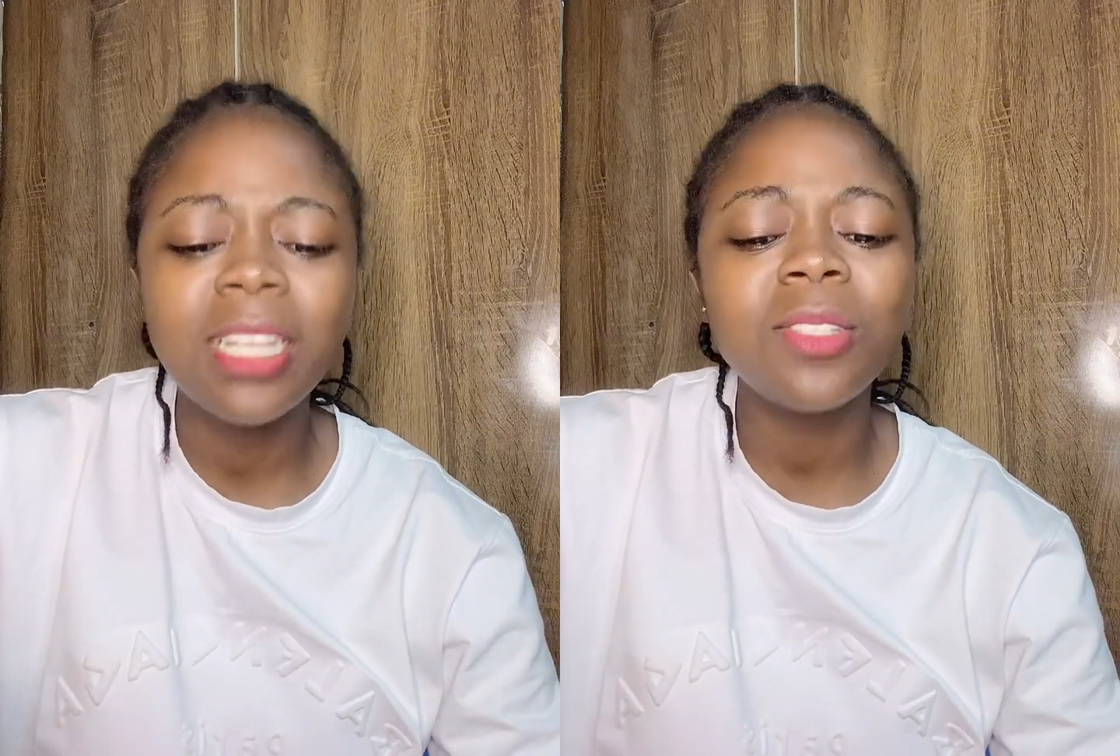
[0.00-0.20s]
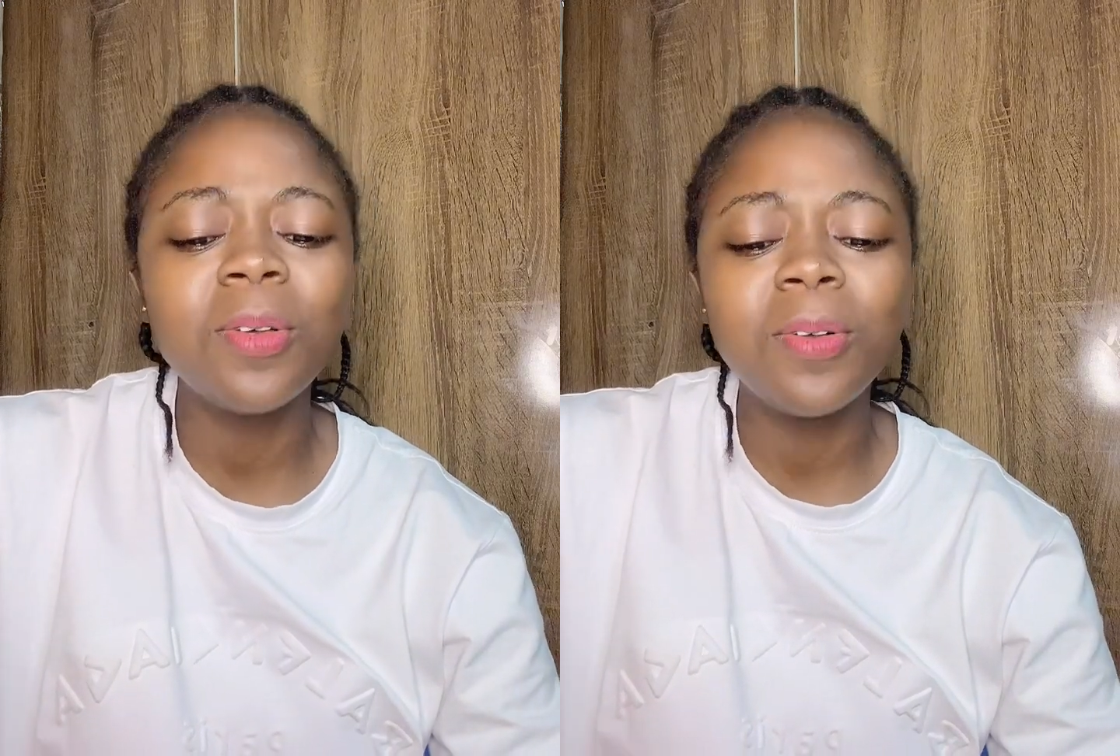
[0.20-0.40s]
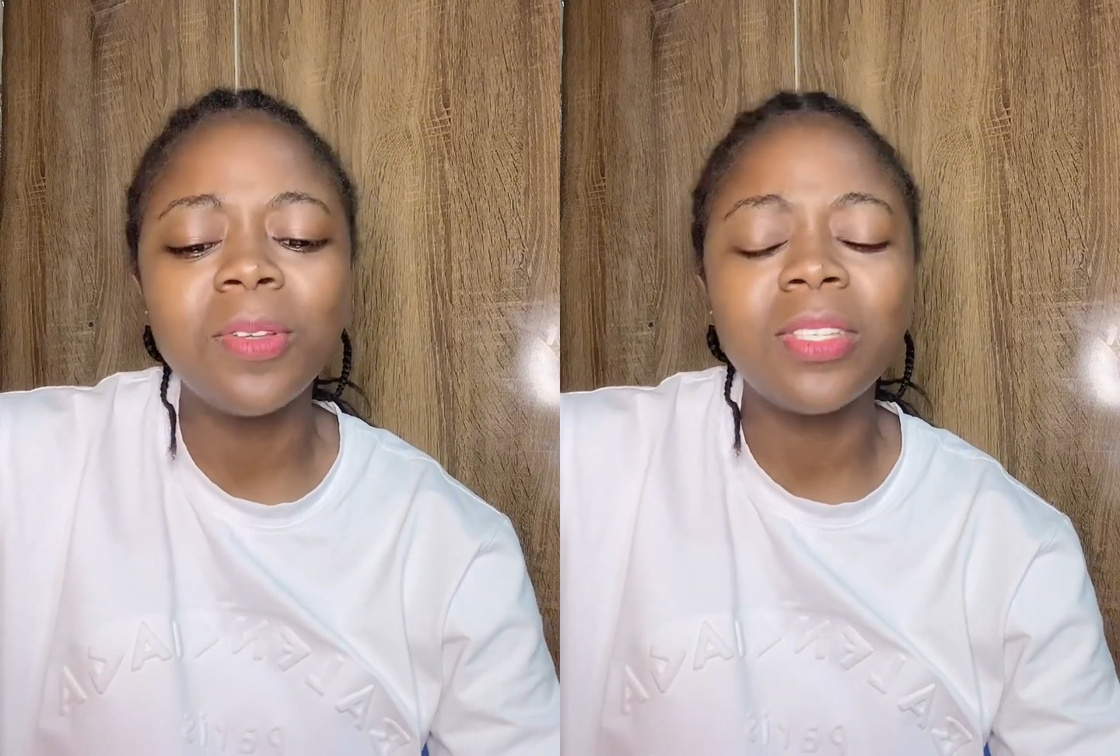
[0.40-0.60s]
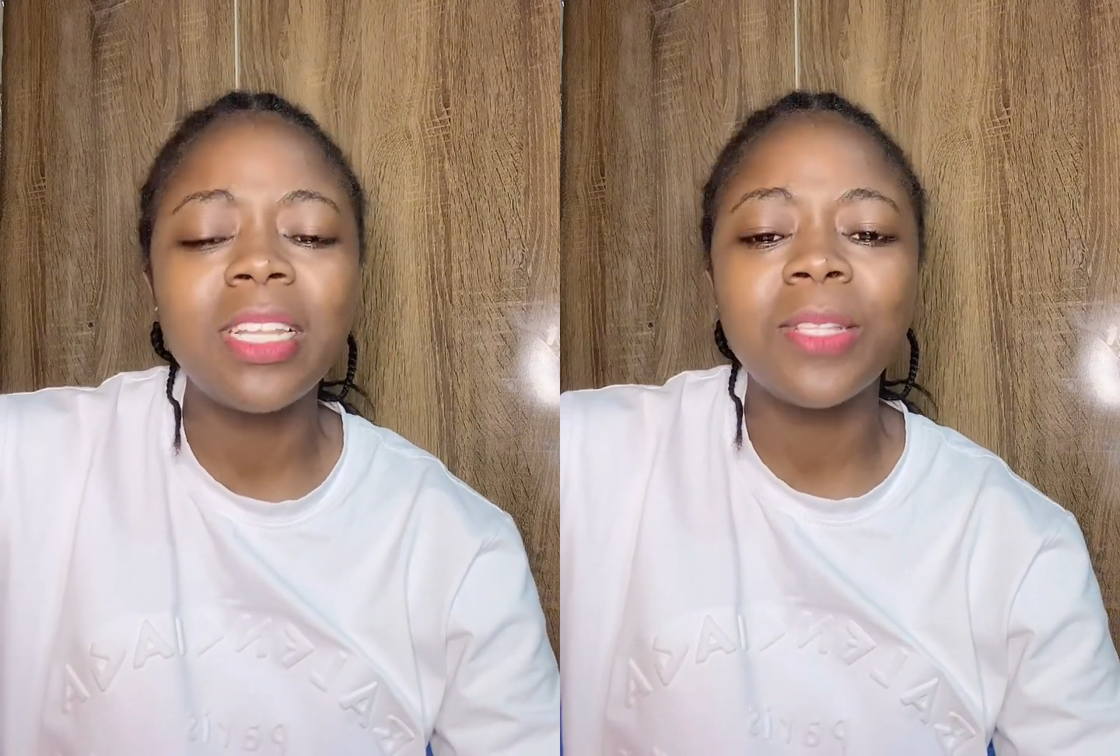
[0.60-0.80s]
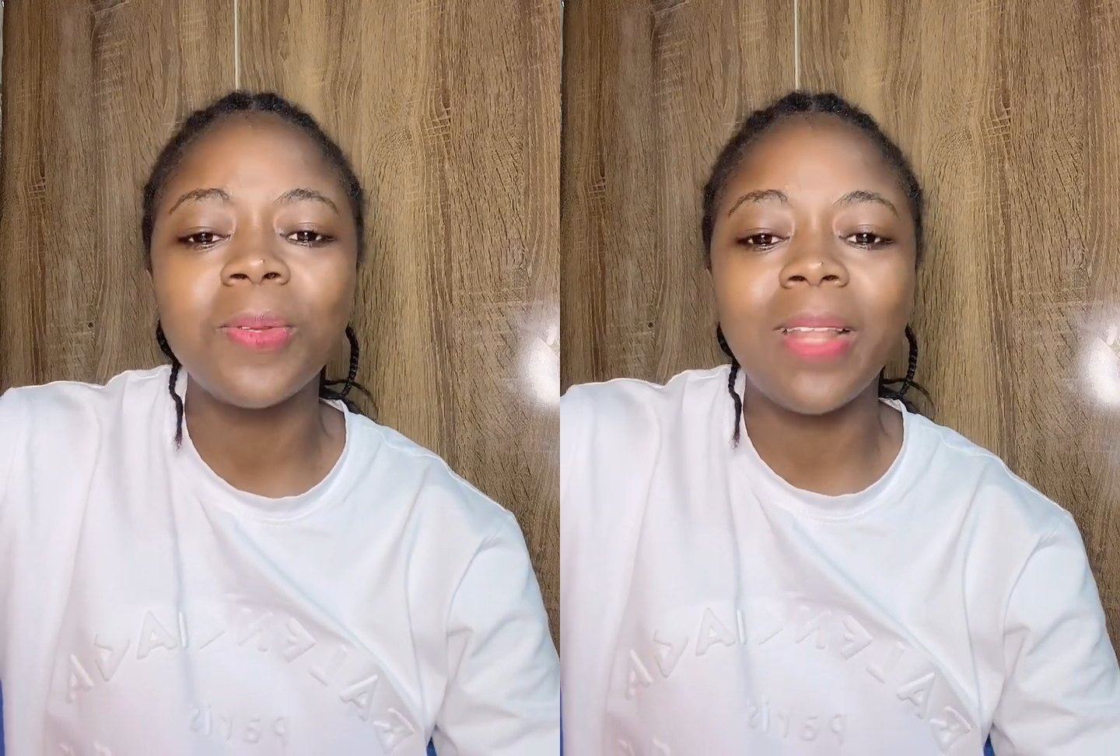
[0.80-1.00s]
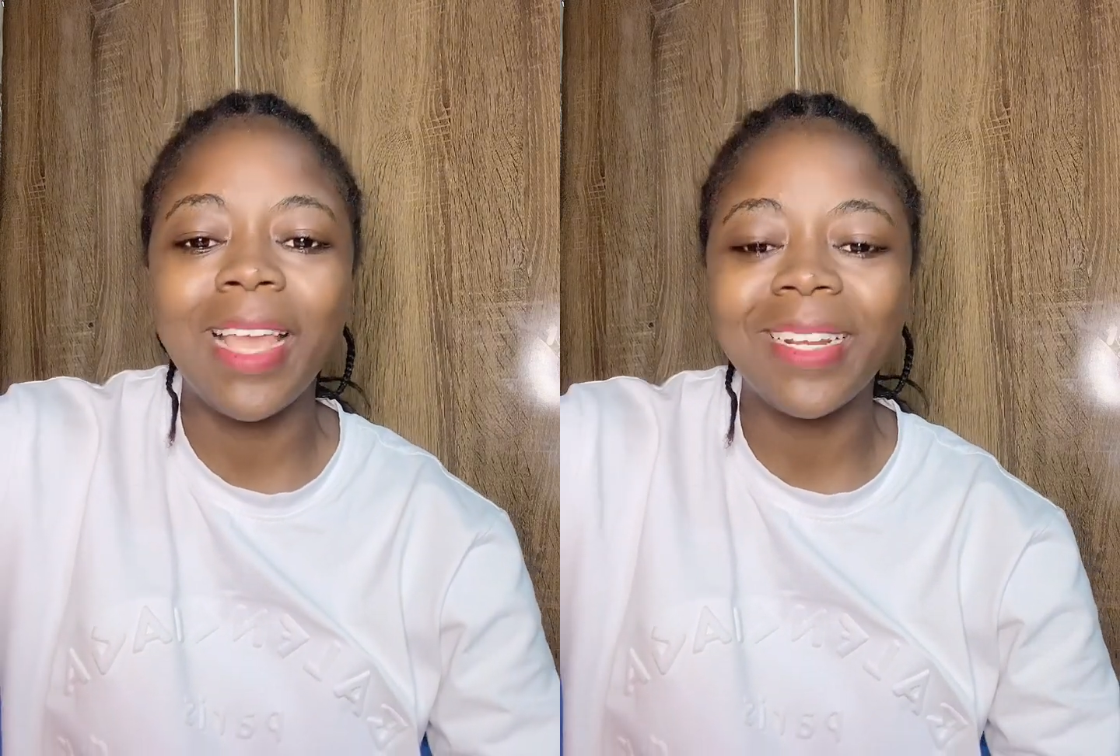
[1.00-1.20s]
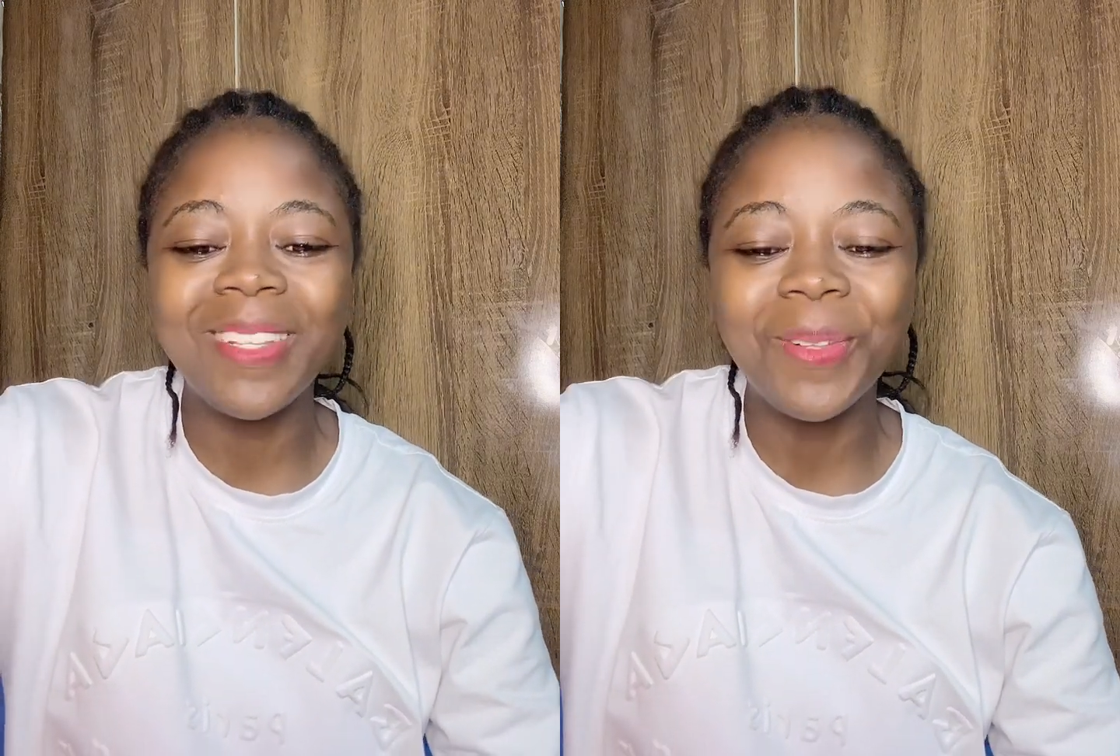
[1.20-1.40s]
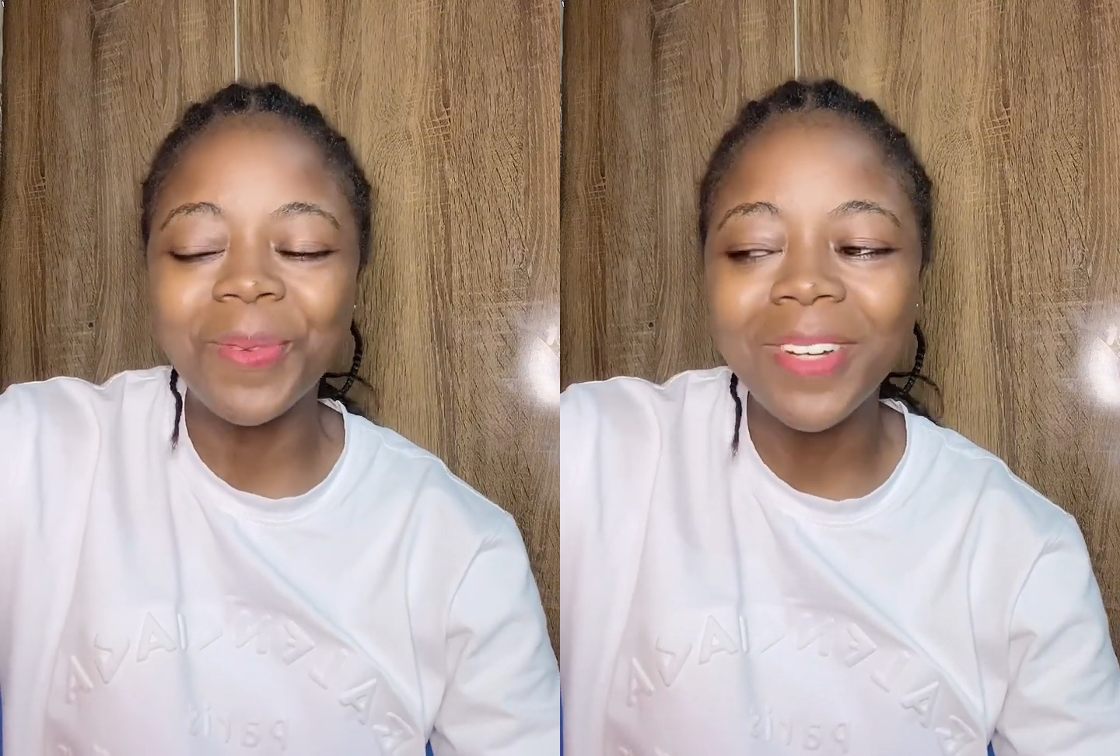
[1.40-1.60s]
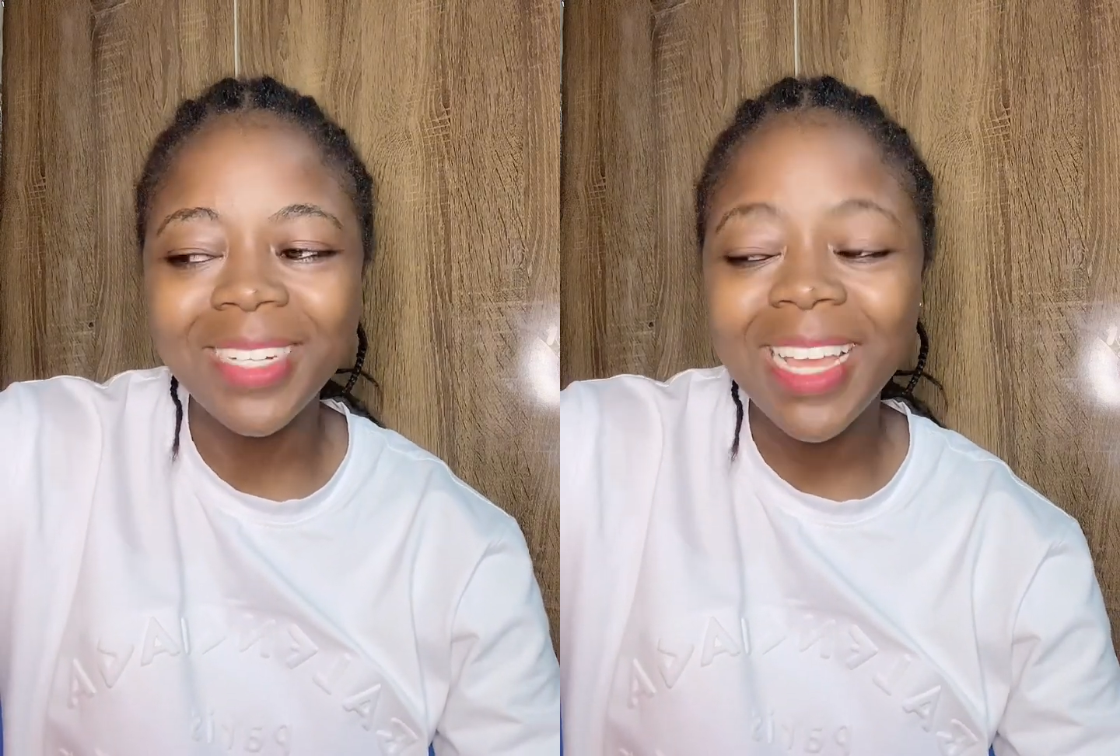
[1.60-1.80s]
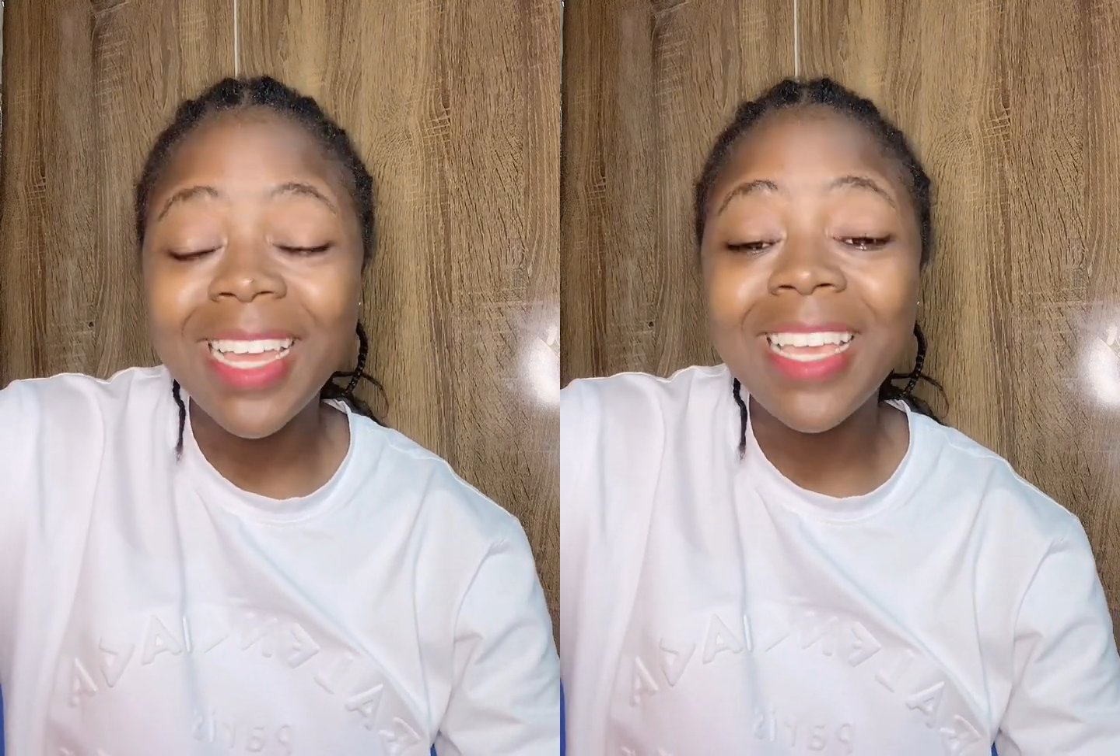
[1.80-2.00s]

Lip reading: Let's all consider to like this word.